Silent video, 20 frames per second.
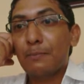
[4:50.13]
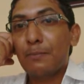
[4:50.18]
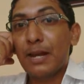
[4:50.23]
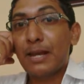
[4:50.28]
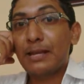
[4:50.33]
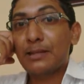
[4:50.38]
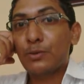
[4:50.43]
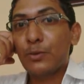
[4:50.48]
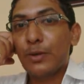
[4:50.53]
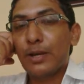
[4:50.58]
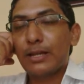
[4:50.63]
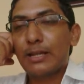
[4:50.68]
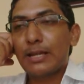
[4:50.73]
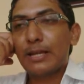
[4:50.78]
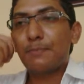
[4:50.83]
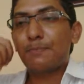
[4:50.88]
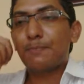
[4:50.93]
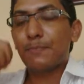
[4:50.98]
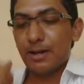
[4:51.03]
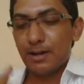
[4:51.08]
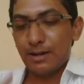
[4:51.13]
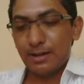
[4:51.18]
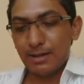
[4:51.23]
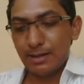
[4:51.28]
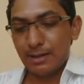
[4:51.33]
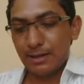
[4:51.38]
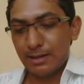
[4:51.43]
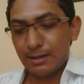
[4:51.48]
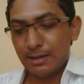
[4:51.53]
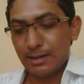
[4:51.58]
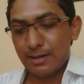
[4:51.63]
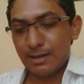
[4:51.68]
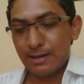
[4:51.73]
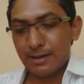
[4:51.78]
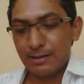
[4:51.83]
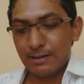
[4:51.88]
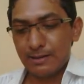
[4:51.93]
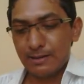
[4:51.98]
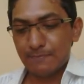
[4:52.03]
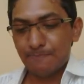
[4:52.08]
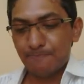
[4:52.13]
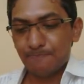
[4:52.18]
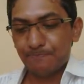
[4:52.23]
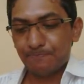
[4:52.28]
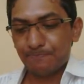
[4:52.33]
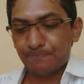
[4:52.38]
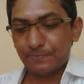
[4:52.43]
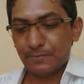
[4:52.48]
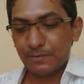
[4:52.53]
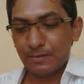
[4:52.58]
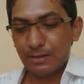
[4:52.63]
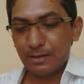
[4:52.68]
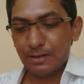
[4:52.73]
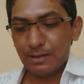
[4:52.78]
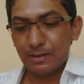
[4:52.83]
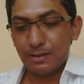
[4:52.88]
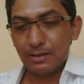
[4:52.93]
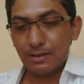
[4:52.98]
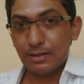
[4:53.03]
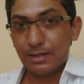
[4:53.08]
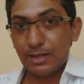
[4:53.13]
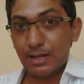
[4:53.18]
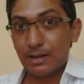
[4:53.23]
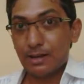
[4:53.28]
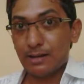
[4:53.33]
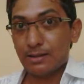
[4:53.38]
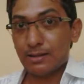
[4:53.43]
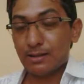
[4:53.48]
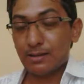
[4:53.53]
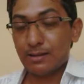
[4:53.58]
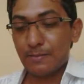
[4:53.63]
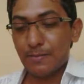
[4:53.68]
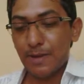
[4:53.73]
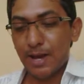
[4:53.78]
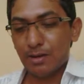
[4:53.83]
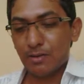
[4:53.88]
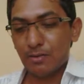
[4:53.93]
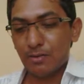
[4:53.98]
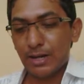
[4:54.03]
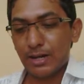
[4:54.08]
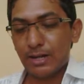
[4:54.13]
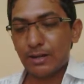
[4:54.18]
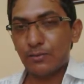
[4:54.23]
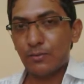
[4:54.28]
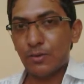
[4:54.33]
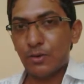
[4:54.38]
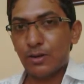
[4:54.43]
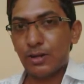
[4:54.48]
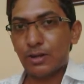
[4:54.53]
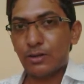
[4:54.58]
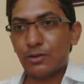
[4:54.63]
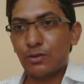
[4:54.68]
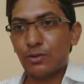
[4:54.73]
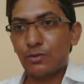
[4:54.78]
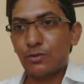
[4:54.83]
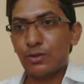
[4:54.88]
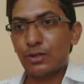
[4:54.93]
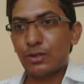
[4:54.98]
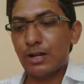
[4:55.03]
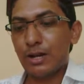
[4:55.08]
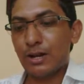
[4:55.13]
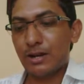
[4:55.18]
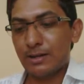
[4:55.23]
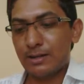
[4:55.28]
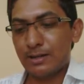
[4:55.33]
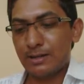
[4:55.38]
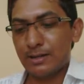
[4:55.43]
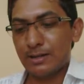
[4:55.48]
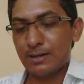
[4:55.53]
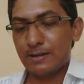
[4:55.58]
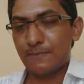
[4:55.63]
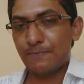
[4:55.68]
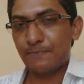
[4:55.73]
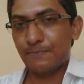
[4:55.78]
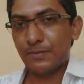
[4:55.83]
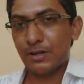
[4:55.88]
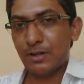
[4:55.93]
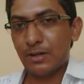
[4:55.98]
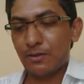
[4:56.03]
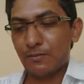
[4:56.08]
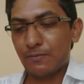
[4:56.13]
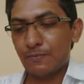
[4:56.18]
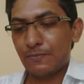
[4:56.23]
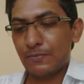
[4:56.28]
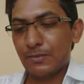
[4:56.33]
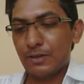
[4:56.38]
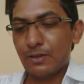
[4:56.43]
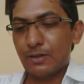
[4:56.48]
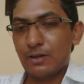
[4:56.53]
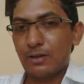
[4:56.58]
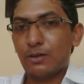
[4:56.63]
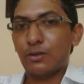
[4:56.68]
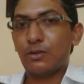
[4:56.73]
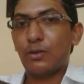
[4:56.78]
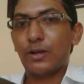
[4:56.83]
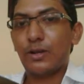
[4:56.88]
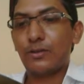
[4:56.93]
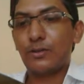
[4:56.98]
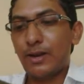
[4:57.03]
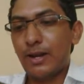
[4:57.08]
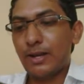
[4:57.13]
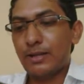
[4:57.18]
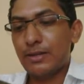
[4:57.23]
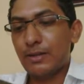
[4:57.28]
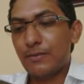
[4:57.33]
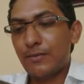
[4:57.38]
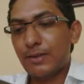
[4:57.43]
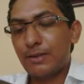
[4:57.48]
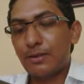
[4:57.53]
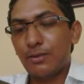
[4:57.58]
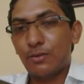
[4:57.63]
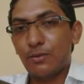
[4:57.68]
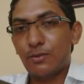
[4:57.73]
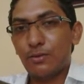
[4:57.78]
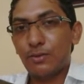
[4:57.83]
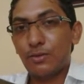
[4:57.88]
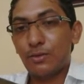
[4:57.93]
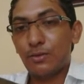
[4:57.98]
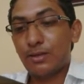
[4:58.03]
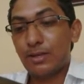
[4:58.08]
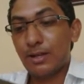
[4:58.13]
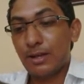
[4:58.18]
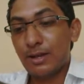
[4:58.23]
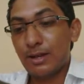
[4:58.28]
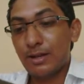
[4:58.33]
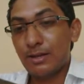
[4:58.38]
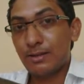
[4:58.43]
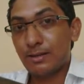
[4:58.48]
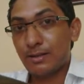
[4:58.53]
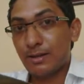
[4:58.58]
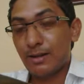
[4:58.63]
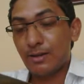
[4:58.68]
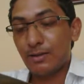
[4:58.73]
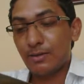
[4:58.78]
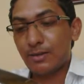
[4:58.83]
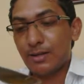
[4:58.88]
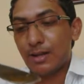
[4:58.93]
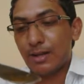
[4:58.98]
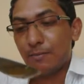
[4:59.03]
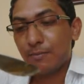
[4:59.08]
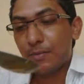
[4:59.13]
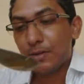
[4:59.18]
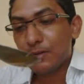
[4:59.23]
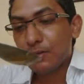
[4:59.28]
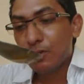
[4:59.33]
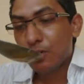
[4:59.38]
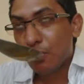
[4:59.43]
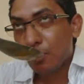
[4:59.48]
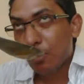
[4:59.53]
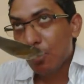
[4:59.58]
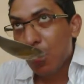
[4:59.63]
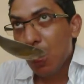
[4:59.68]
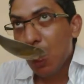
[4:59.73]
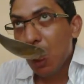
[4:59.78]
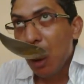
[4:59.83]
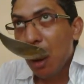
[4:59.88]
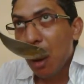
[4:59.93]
place where I keep my cigars and tobacco. I didn't want it to start, you know, going crazy with those good cigars Carlos sent me. So